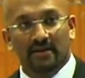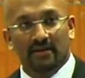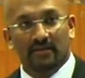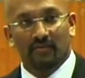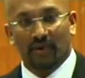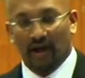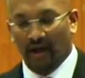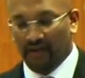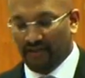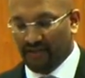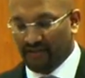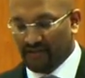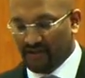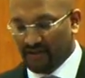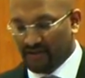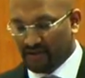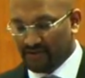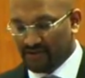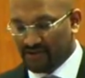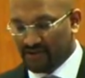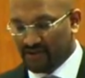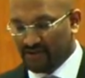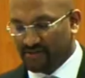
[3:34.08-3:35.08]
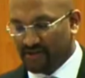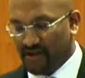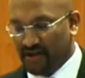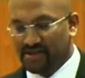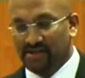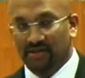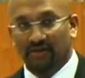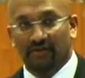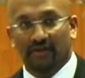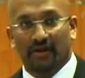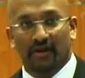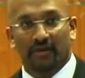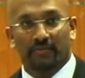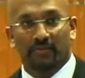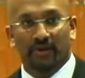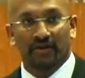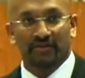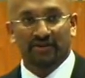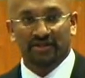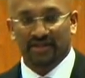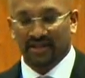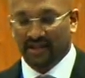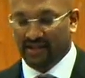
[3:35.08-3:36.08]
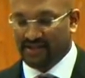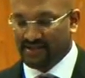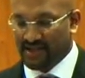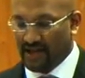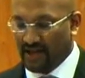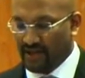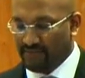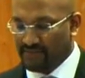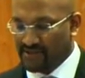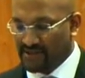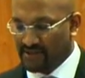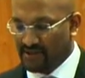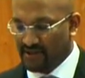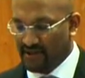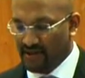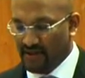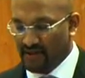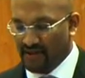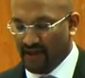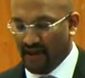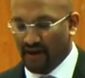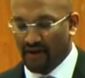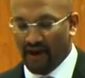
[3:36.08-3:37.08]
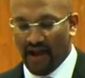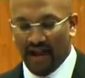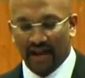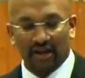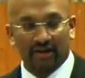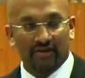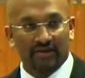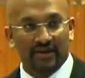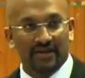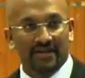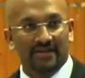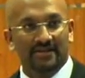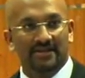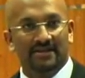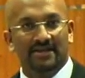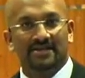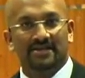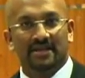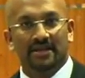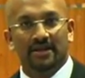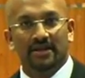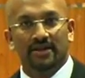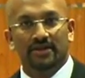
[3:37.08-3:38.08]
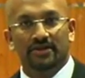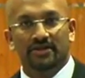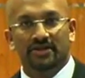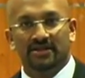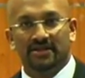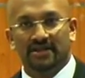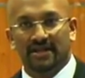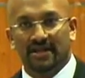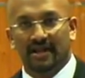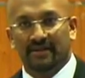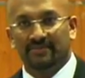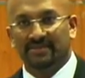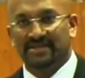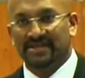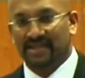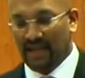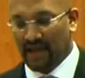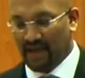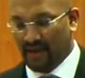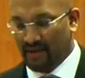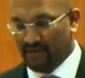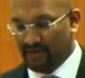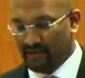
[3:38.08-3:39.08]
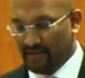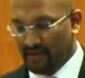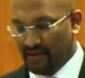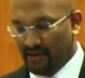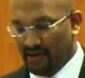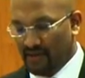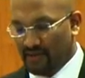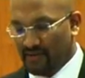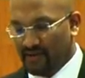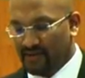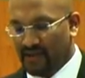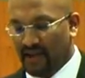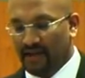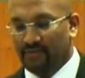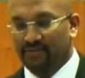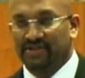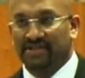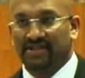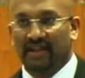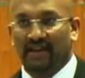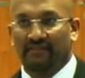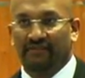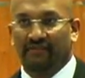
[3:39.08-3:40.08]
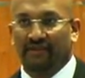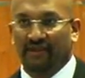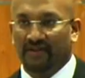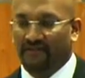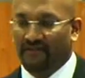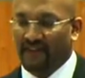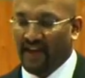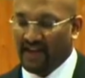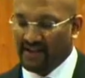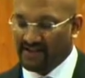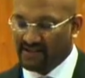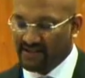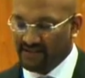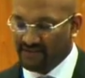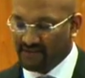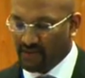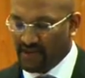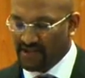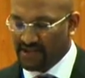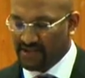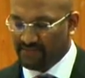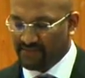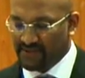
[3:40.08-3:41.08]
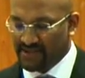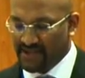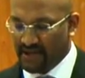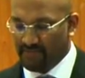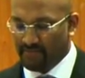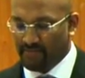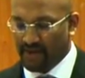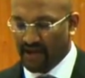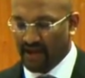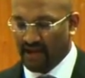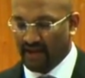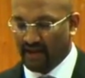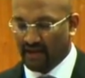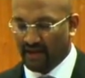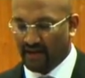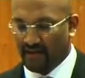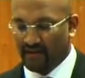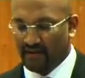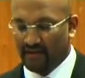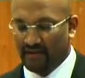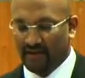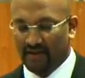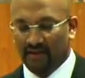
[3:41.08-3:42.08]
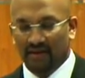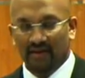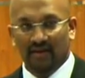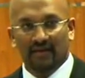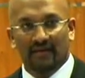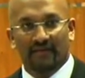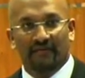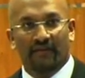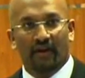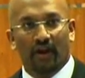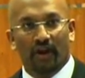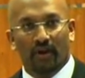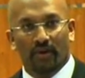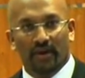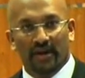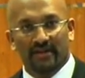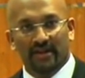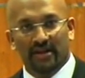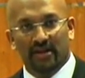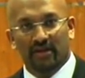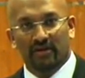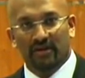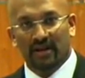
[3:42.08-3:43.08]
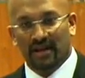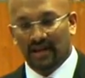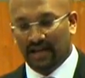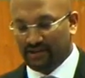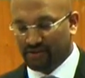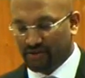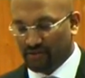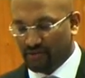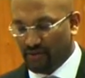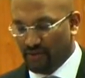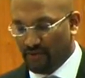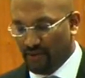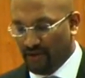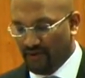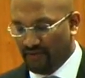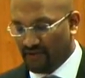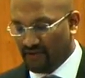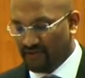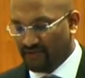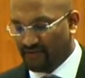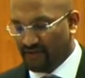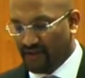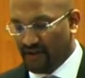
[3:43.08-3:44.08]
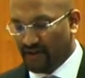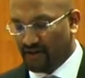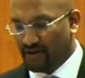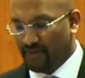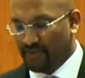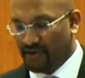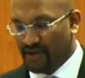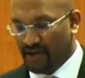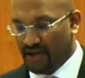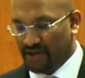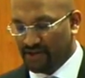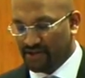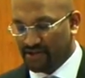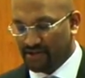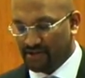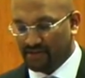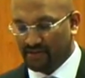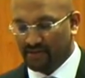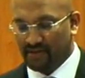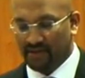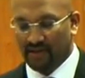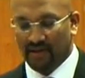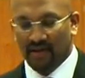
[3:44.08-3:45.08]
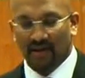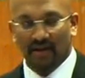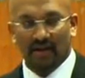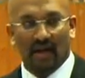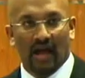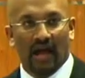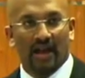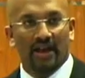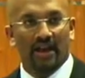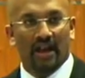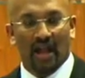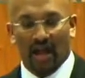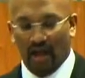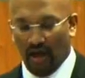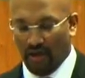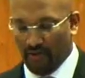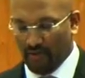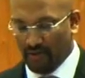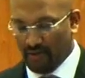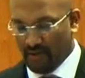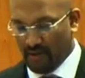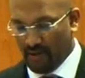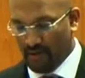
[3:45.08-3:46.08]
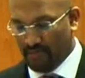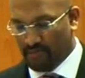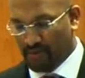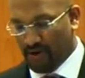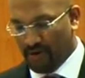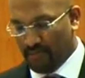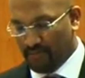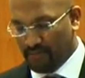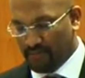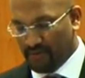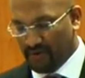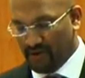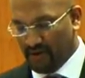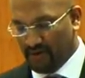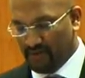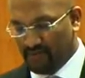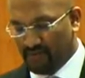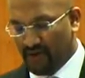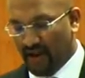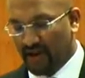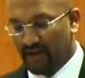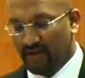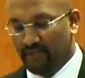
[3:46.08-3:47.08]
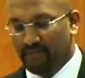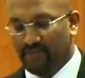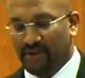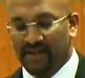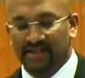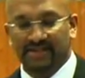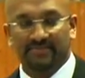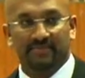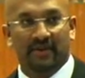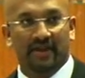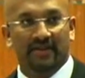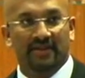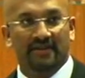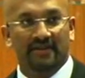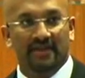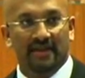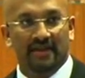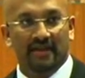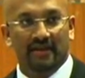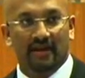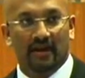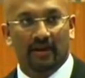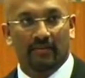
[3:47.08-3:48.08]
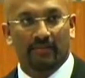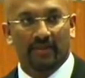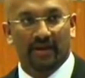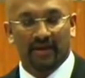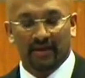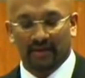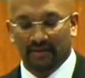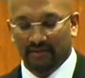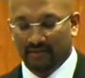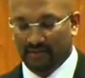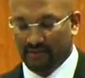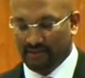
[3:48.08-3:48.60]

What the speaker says: Rather than concentrating on their approaching exams, they are angry, disillusioned and upset that they will suffer an effective 20% pay cut following the unilateral removal of free accommodation and no appropriate recompense by the DDRB.